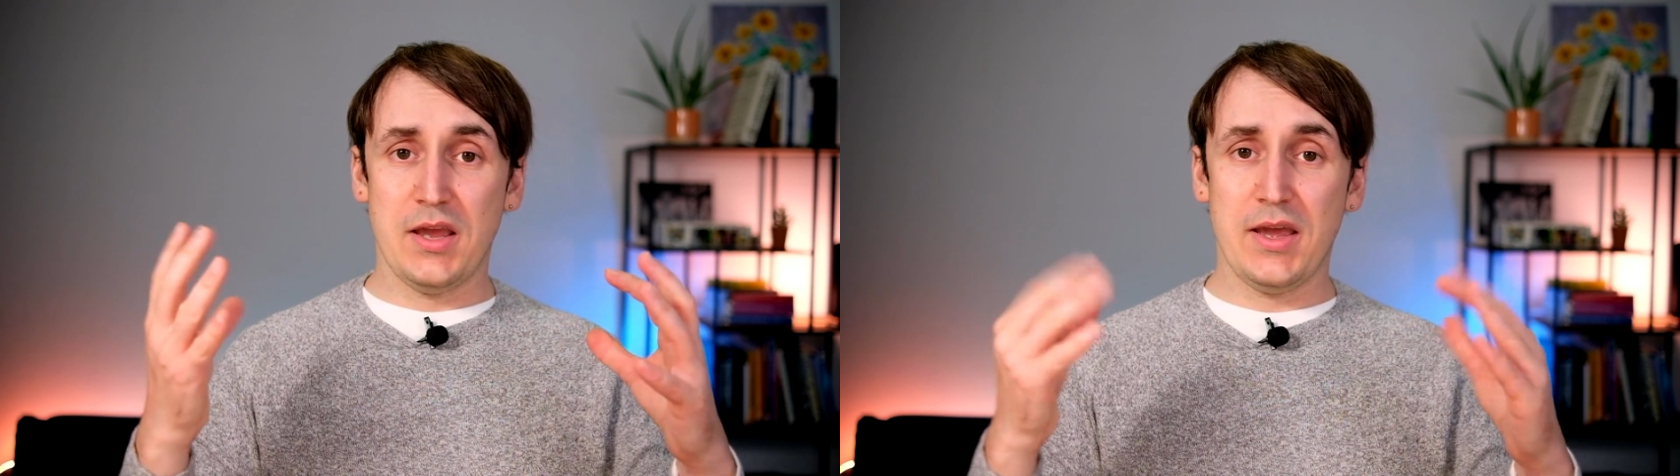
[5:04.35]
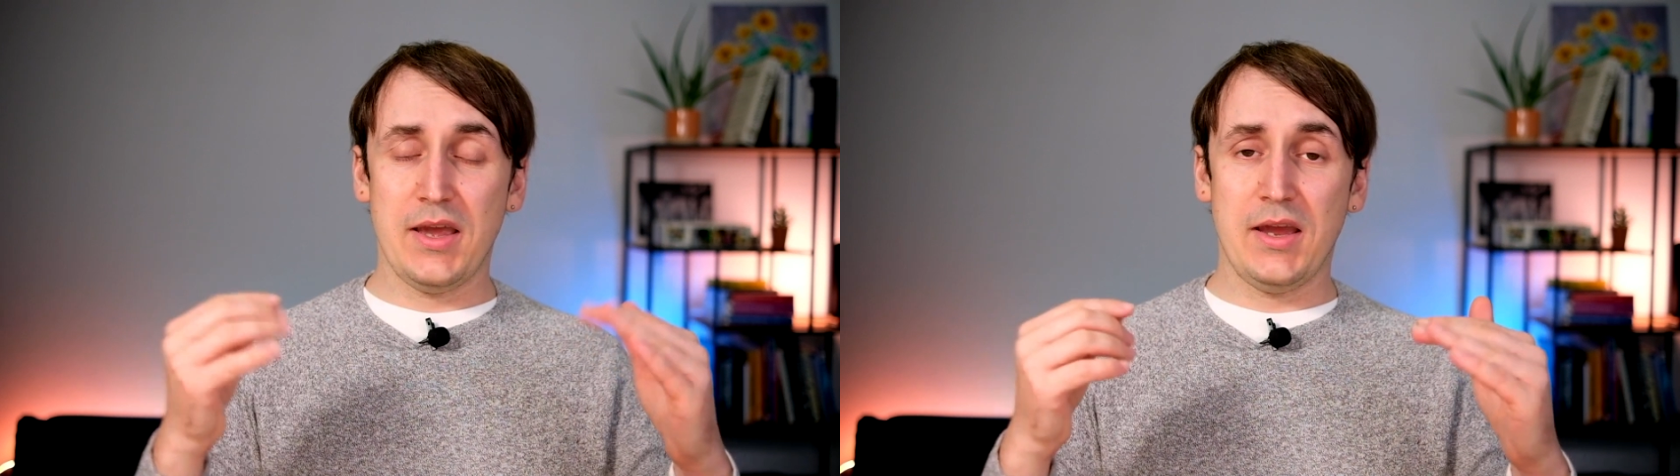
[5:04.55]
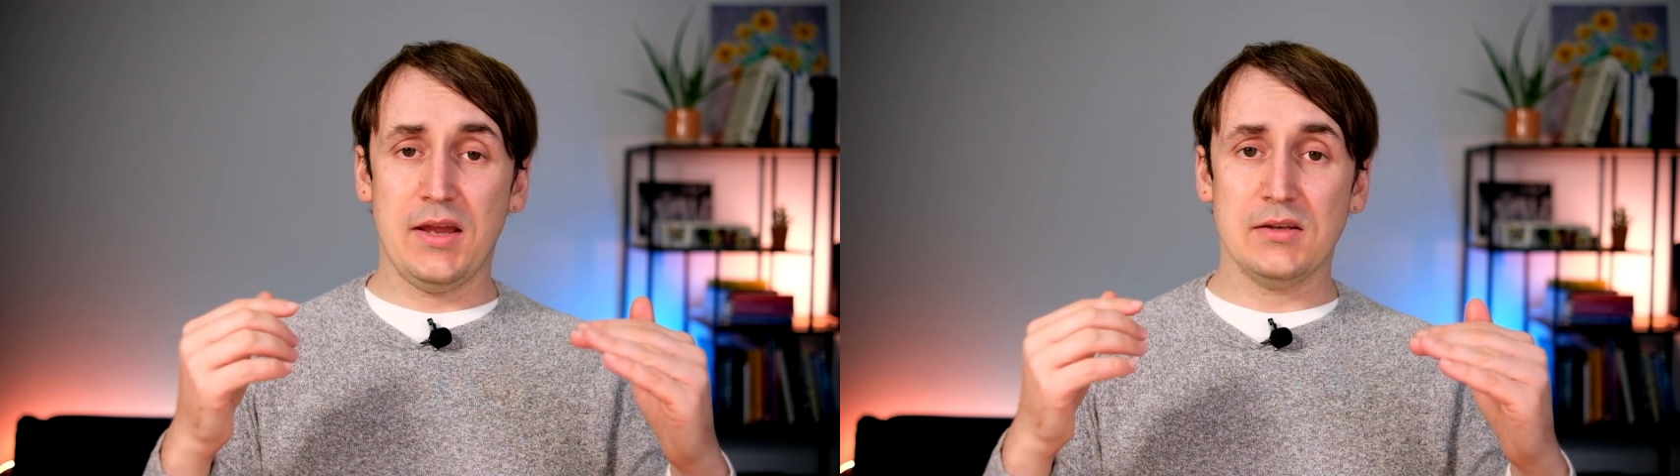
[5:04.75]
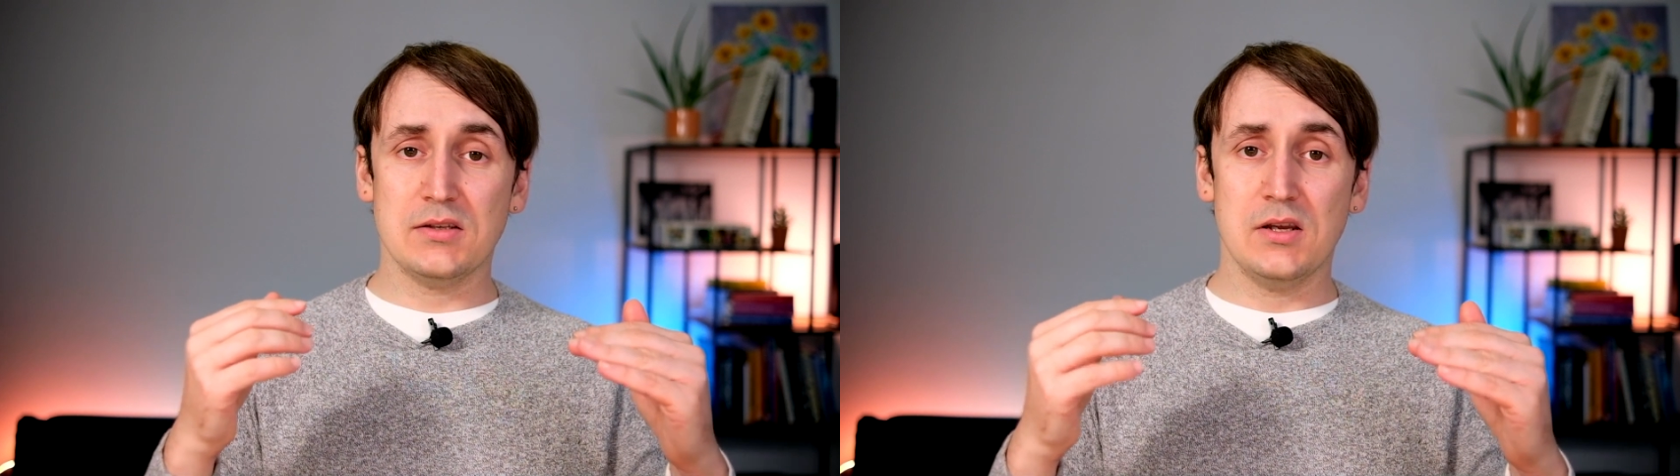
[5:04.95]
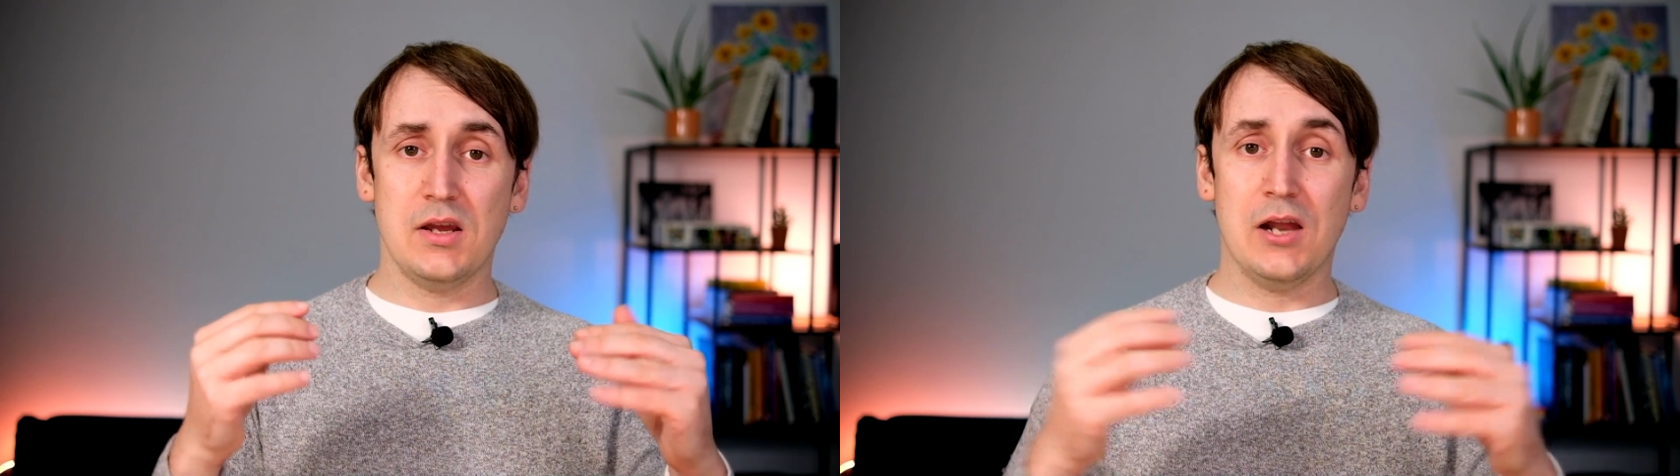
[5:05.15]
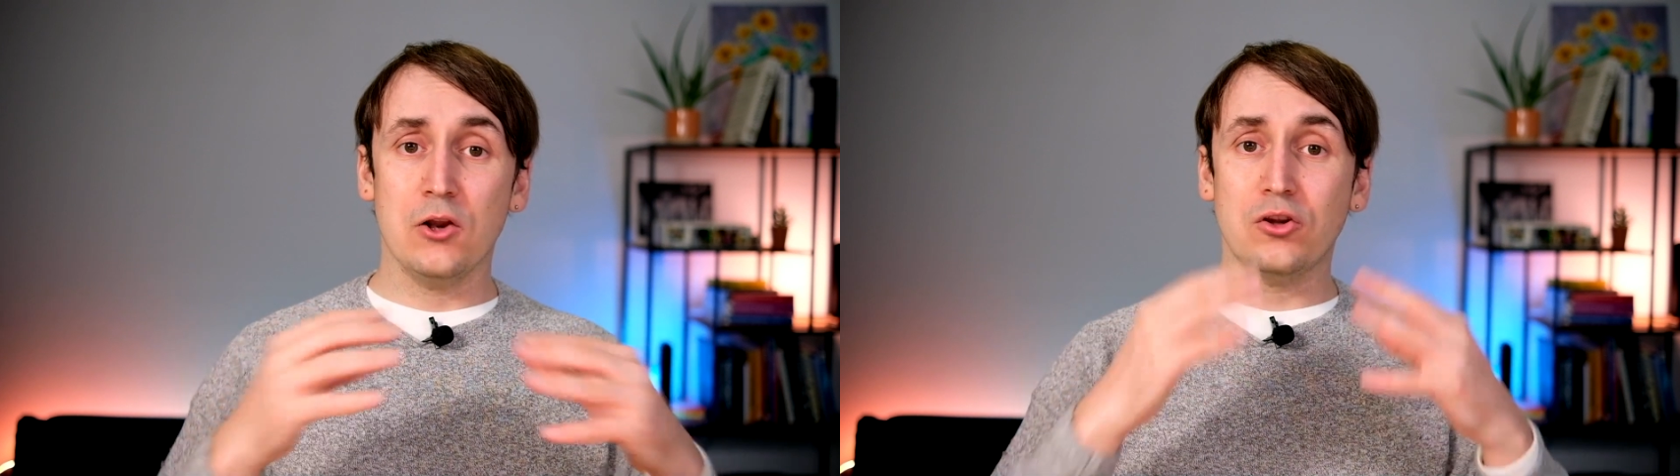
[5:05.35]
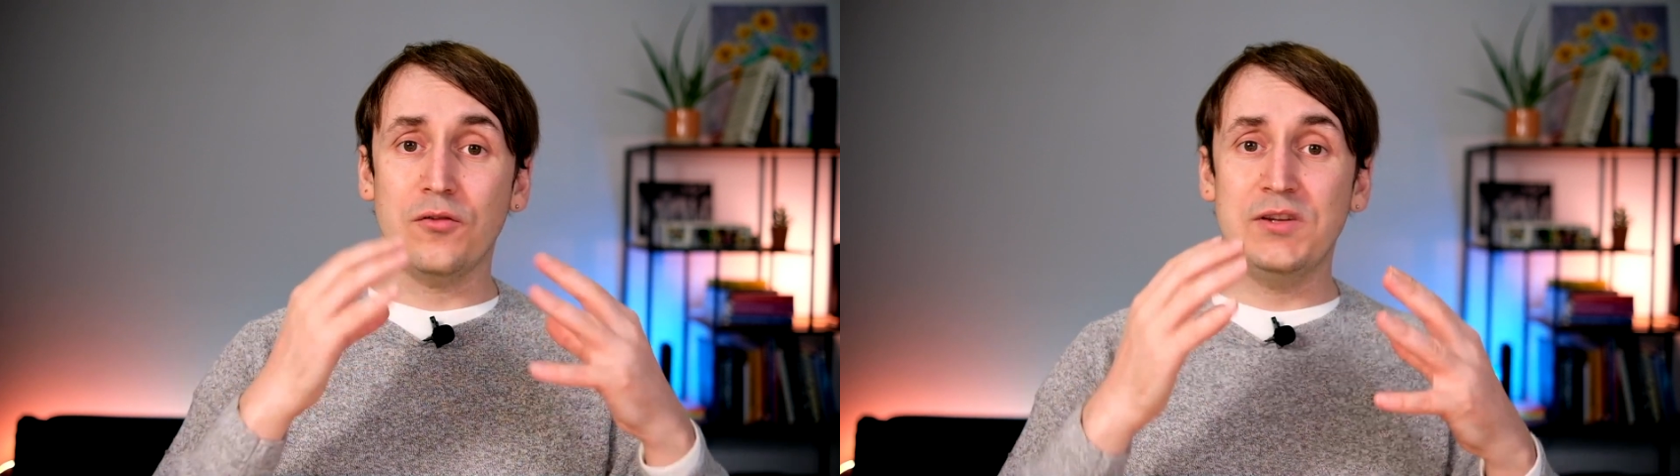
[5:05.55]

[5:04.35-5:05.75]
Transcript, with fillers: and a lot of